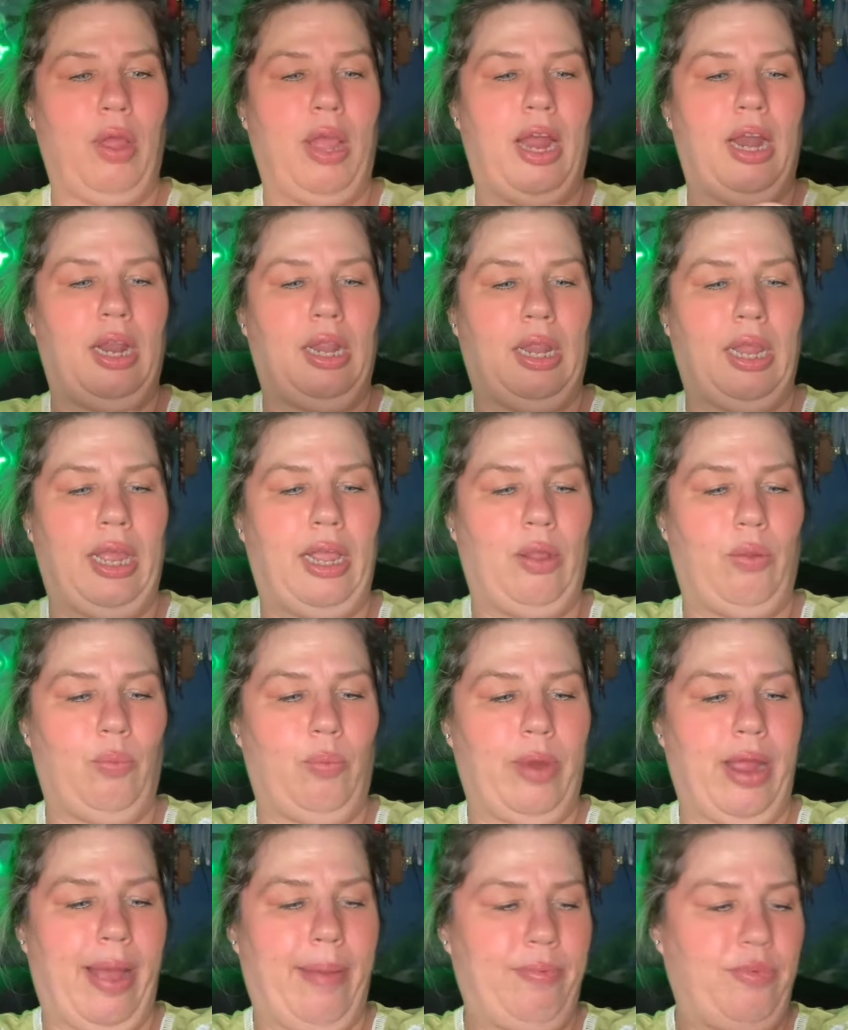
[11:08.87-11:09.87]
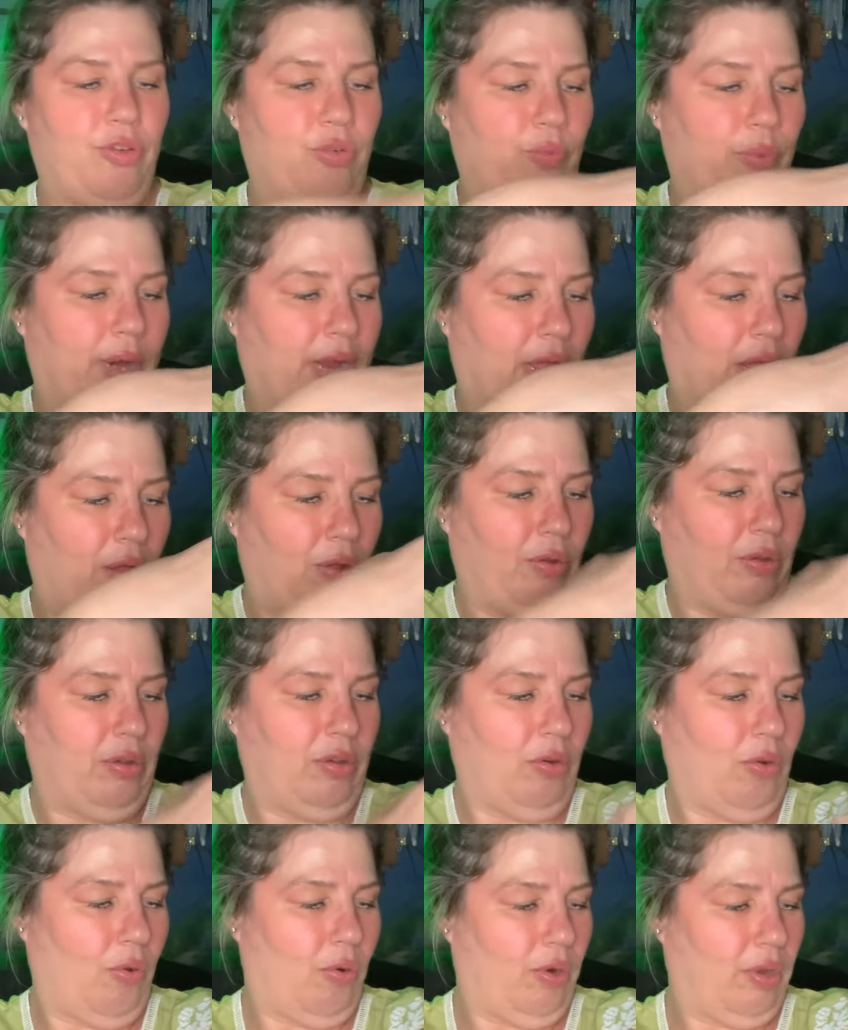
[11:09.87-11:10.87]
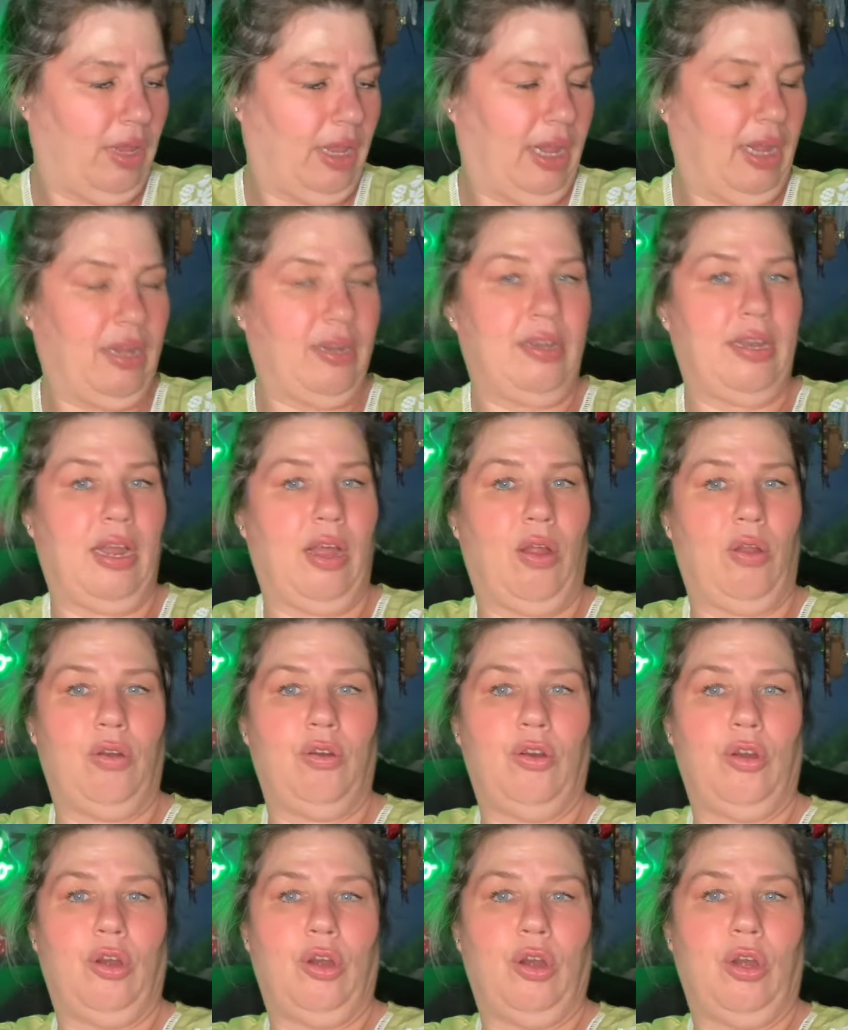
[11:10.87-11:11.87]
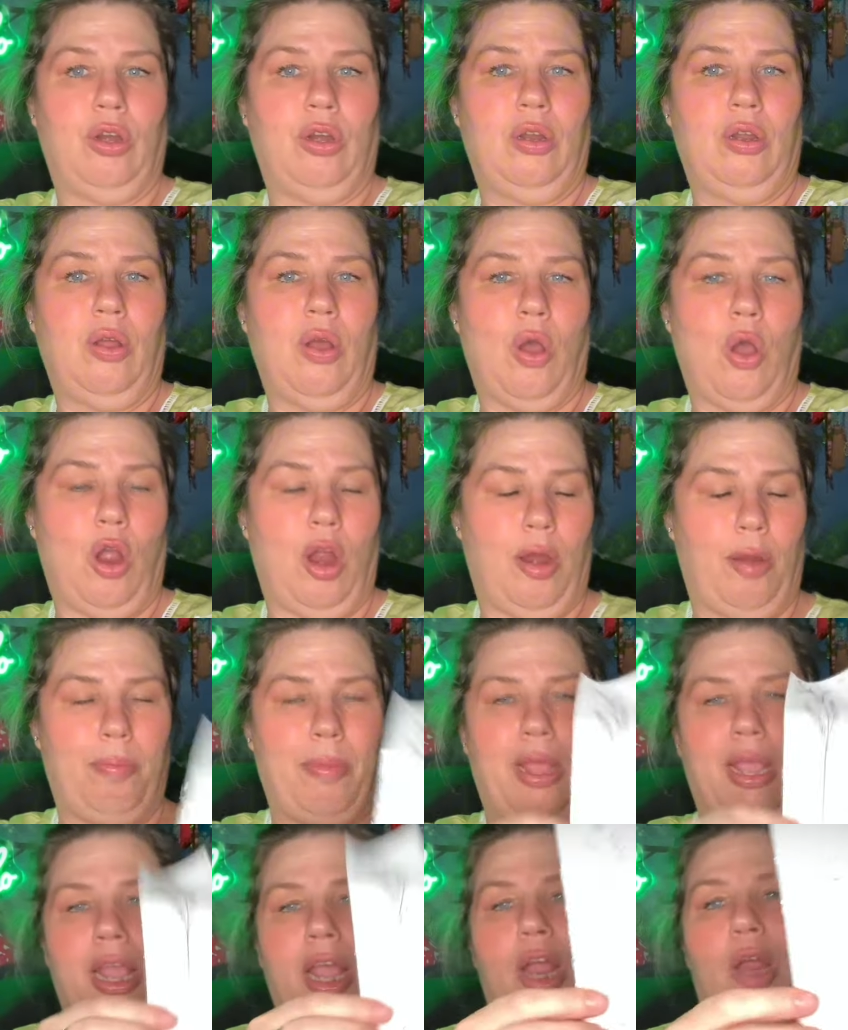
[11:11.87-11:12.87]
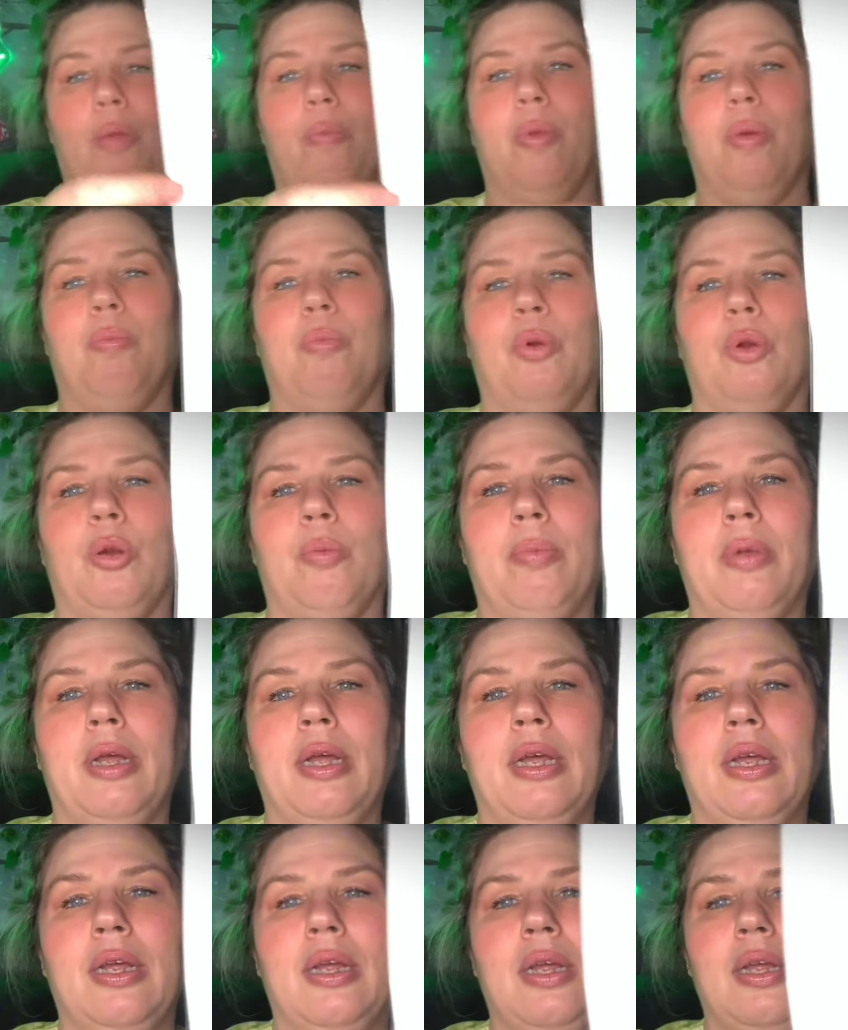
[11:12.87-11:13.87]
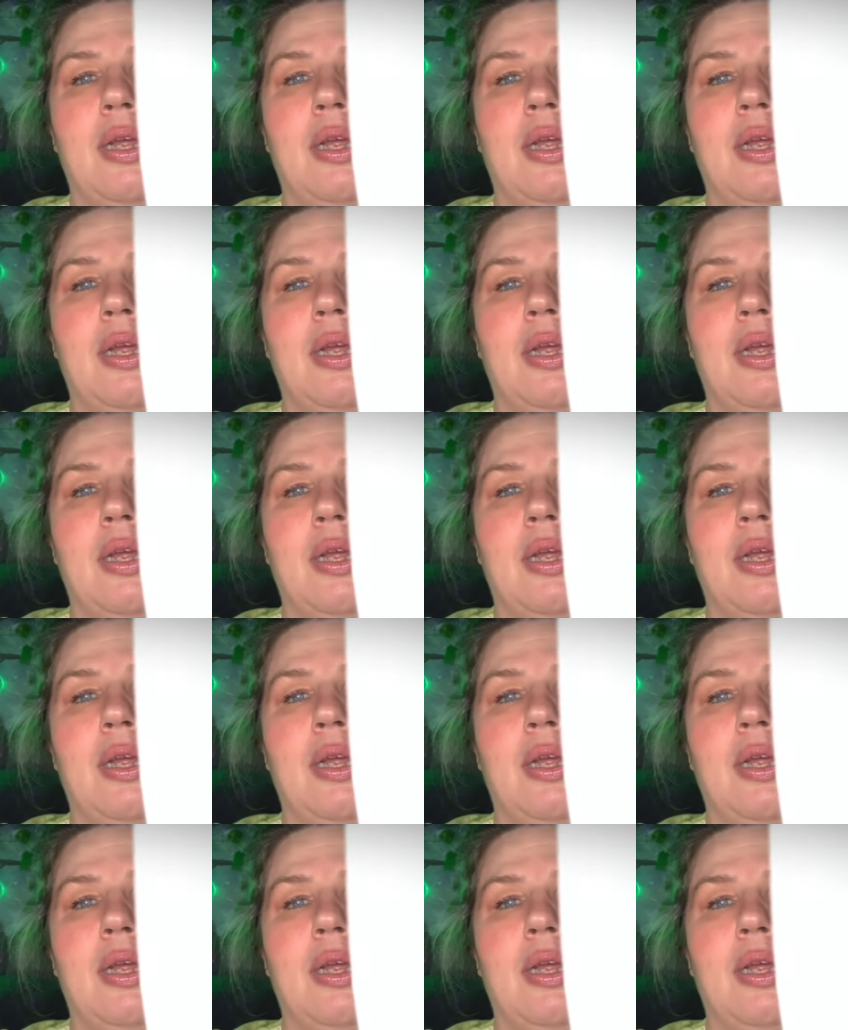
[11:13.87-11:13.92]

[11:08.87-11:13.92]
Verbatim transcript: had it like wrapped around or like down her arm. I can't remember, but